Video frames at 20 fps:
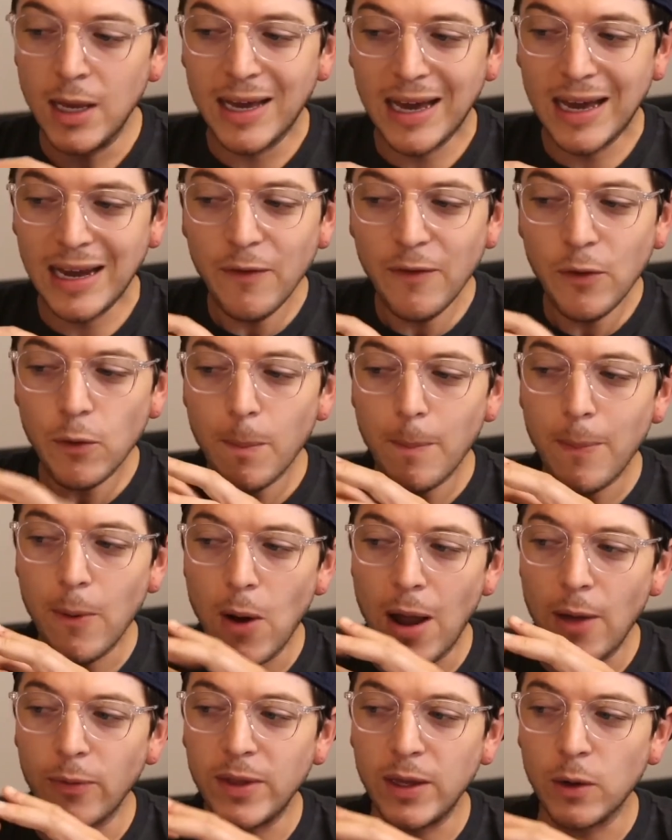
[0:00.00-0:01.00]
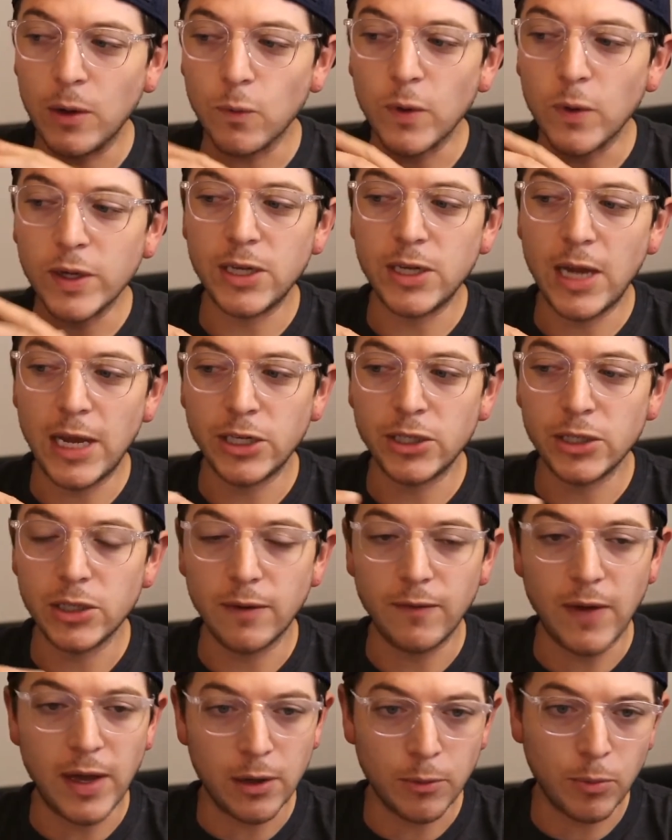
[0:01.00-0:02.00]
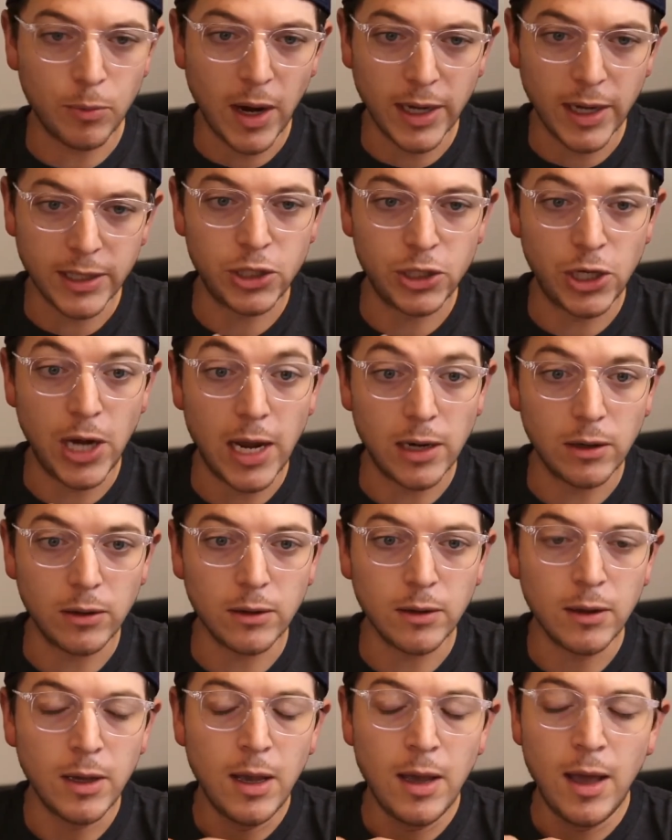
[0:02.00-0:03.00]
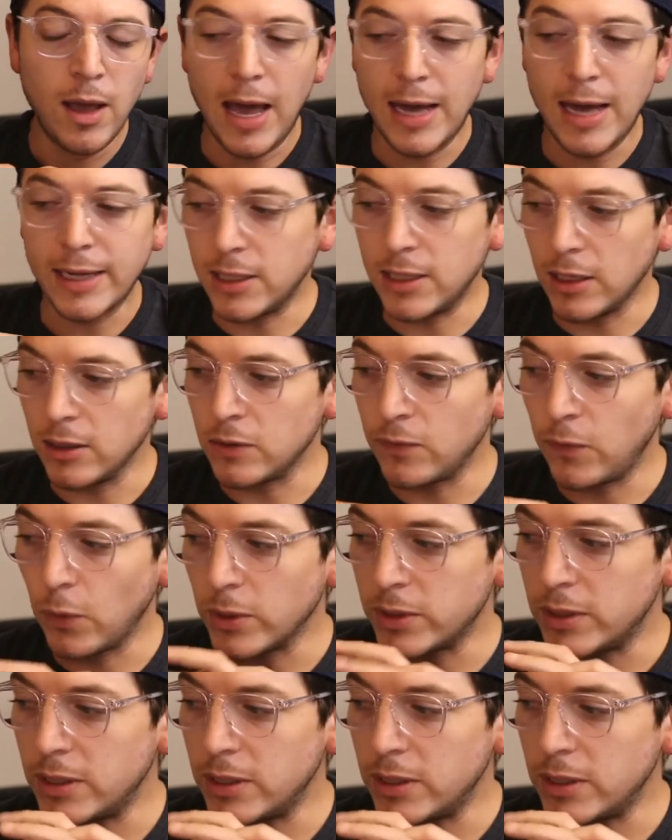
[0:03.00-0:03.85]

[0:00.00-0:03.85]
kind of around the origination of enterprise channel at Salesforce.